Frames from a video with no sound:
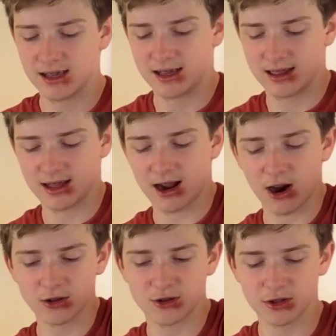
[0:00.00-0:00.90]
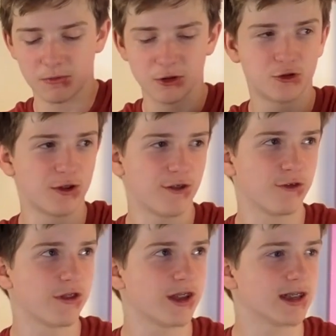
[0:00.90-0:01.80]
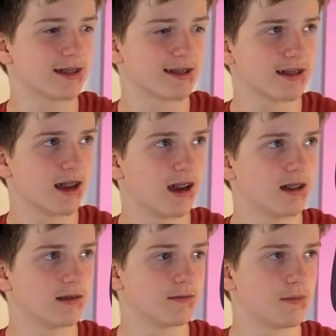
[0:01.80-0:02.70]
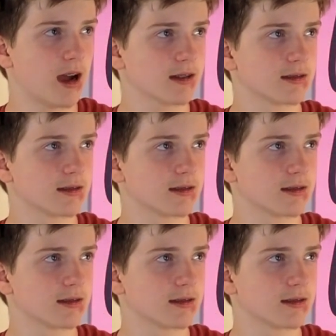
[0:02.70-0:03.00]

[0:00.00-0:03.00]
the cards are the most dreadful things. Box.